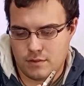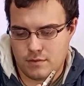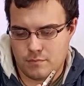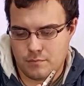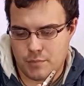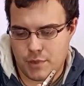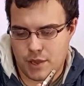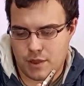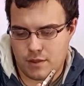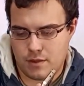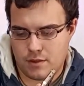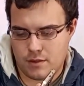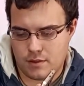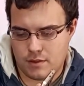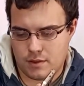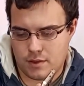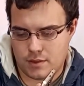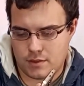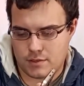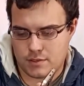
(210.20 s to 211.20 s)
pink
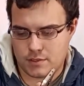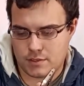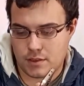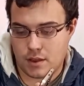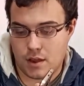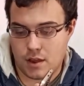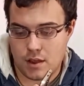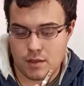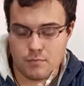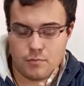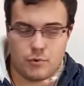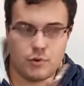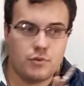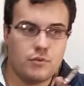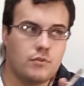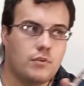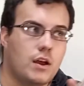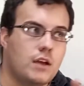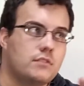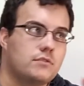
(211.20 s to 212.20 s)
and sky
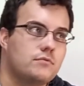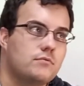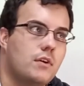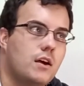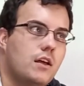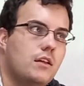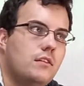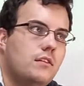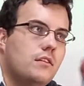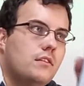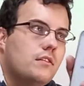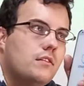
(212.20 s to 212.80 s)
blue as well.